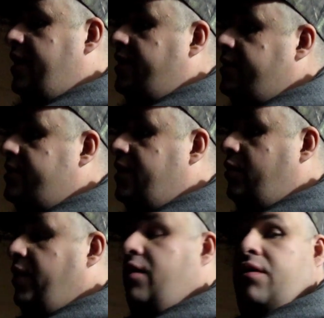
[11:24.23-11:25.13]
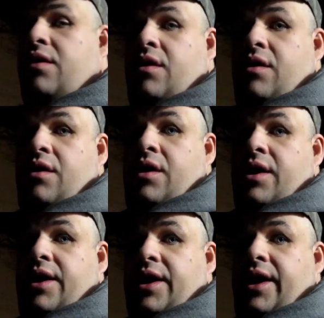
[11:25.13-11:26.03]
and uh, well,
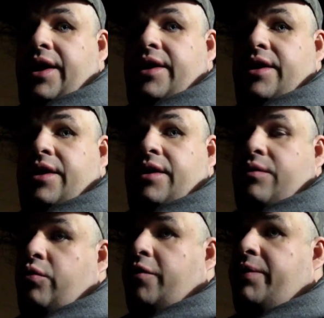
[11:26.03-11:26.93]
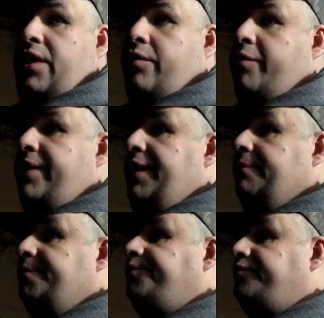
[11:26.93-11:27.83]
kinda will be, will be.